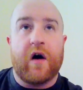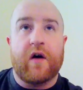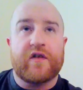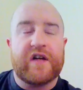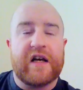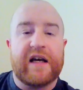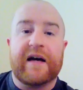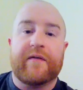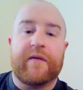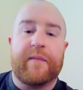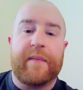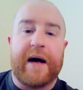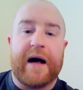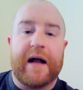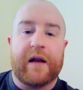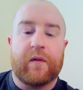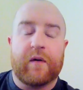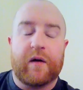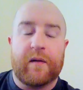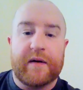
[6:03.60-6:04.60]
got, say you have a
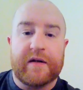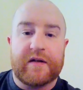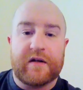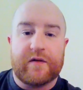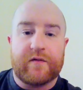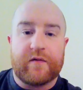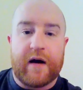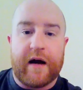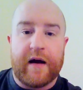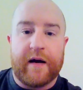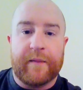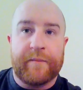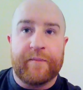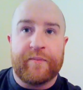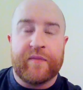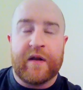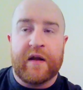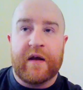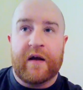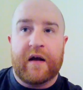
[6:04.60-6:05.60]
Barney with your missus, right?
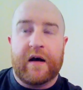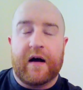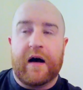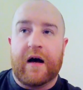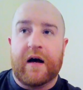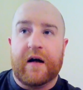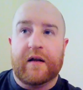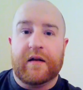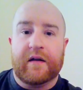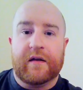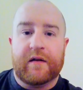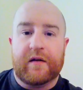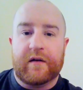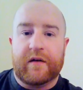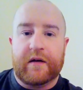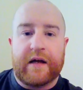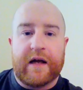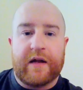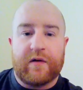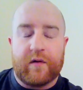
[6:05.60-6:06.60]
And
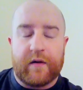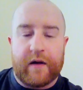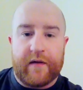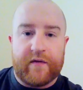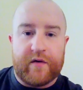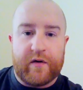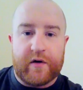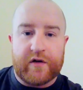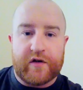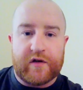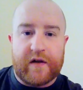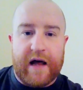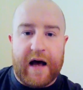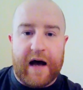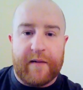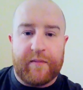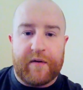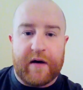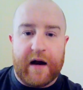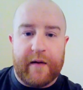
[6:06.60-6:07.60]
you end up giving her a
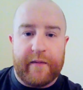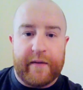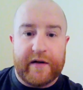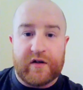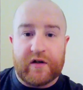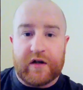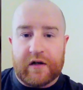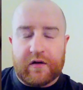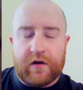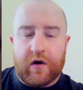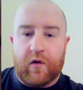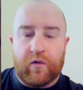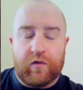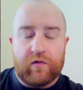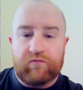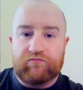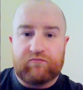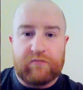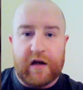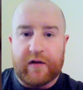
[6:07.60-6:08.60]
slap, right? Which I
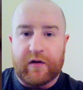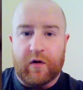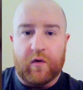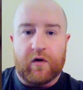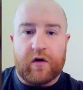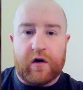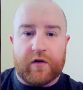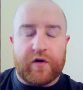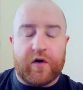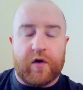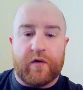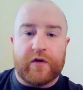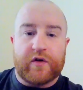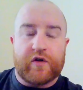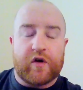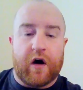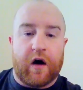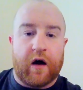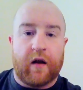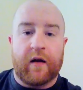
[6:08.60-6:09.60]
don't condone
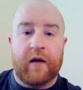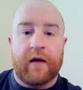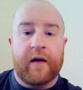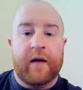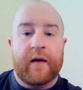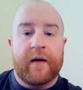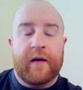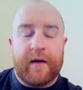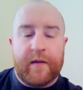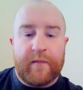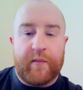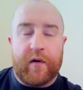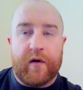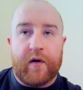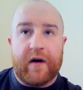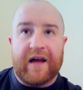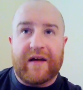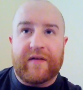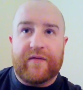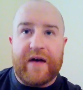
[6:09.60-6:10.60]
at all.
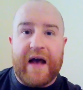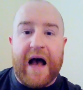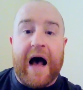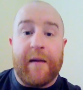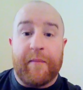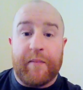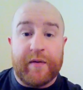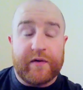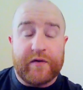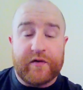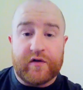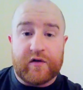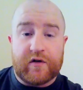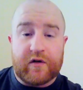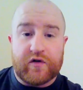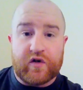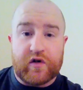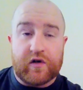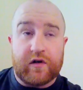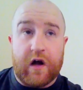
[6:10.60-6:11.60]
But if it happens,
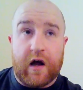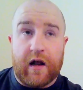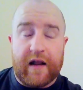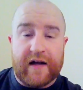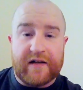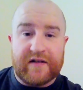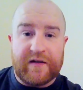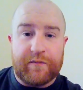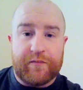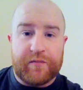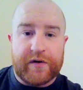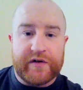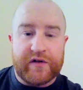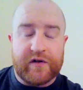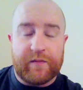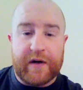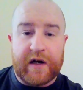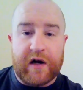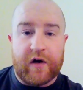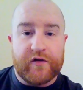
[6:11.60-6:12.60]
because there's a lot of lads in
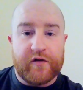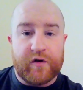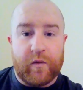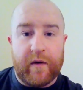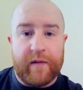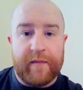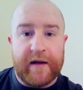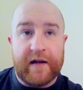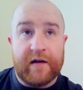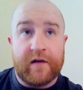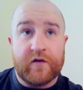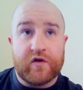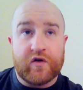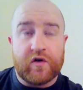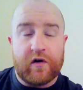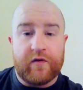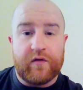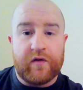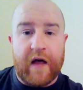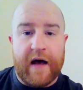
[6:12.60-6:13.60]
prison because of women and
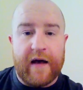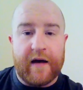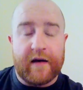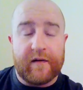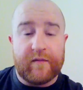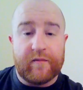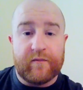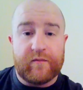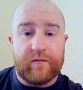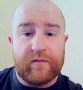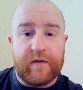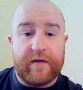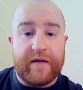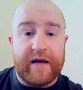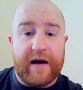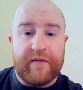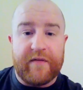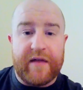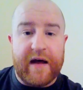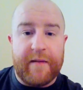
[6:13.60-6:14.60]
stuff, like,
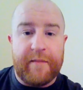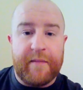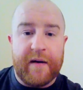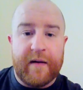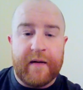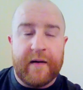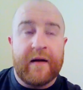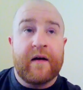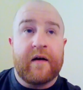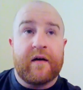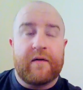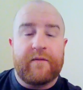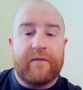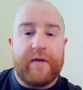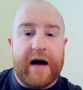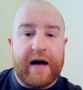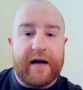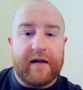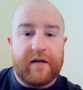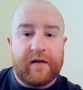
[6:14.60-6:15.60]
they have them
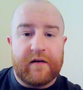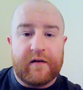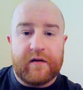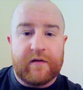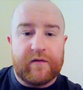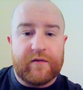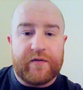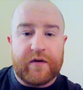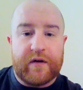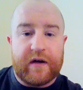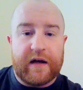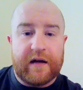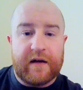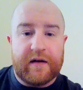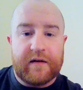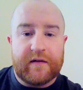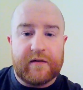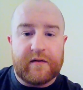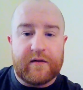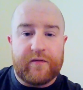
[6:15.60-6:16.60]
violent,
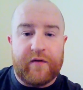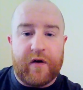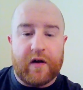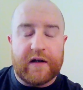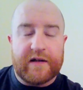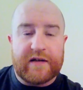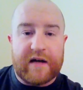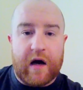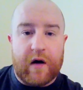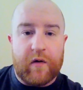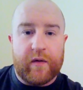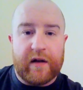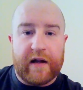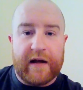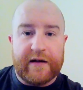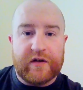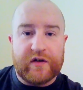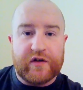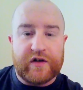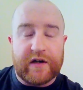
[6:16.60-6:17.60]
fucking volatile
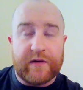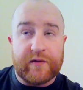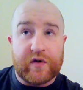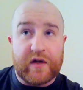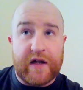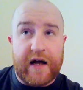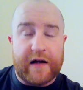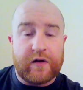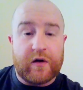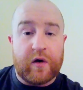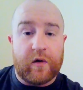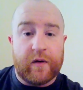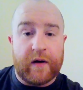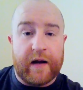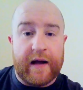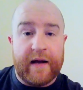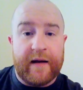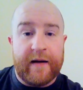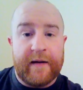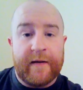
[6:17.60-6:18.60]
relationships and that, don't
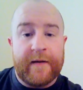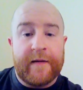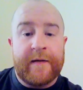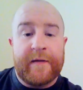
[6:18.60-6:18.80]
they?